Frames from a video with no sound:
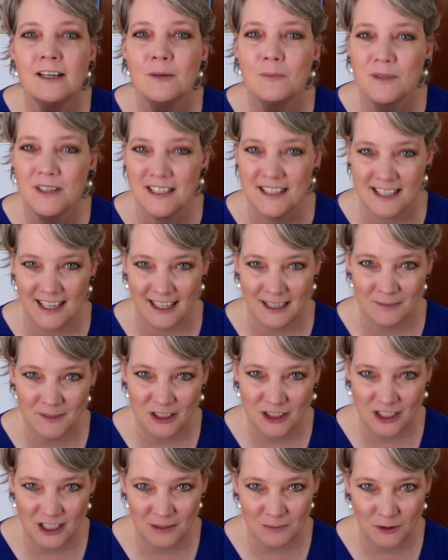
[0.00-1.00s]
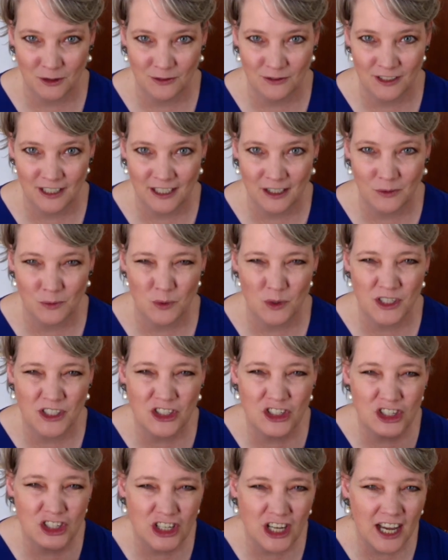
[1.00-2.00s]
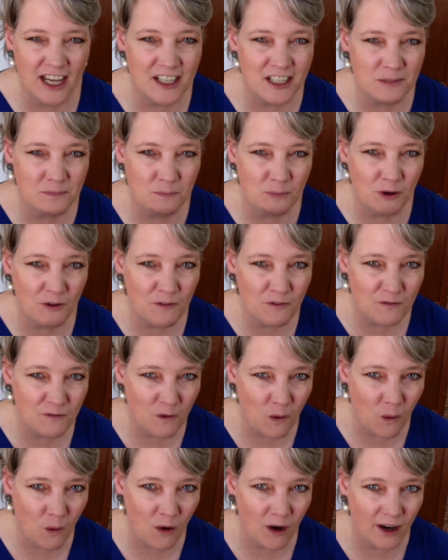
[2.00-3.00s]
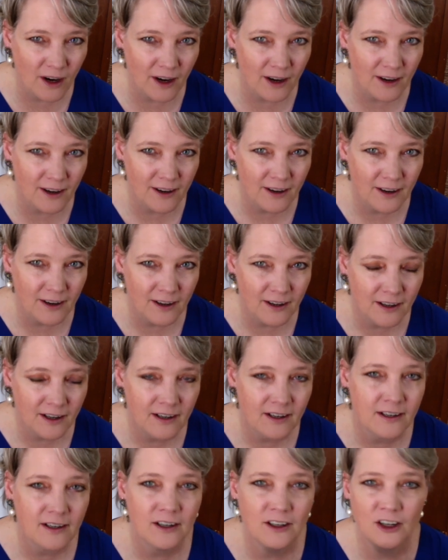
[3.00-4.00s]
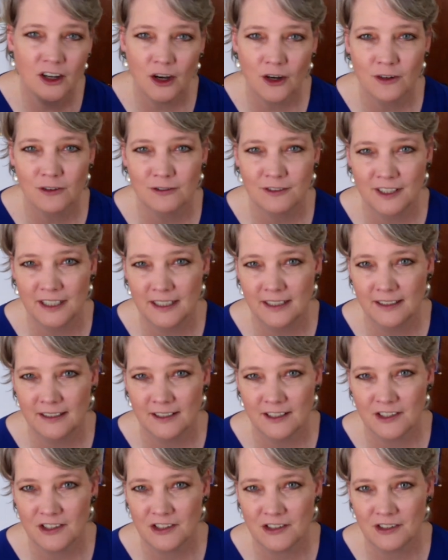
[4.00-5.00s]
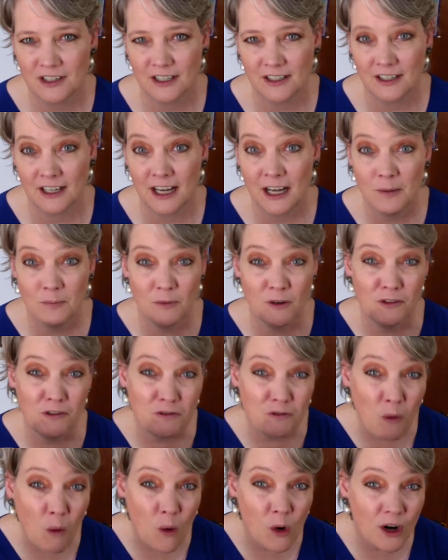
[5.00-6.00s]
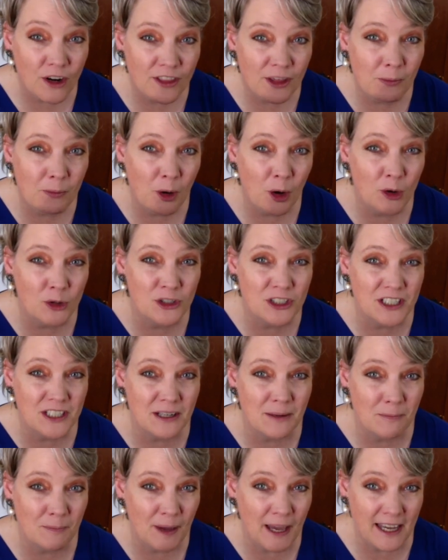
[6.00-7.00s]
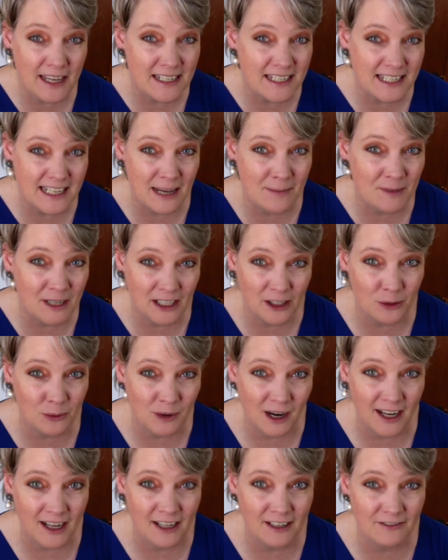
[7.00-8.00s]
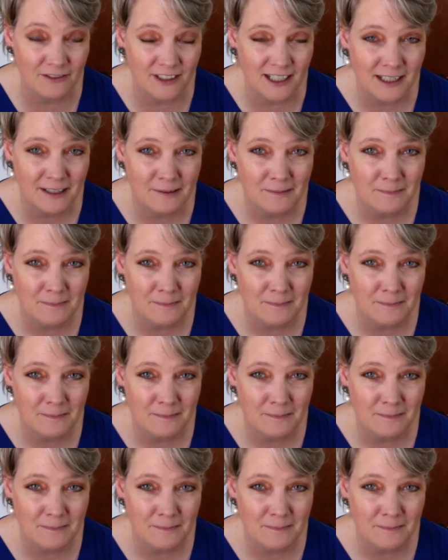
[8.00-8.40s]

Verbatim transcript: But the time that she moved in was just before COVID struck, before the pandemic arrived.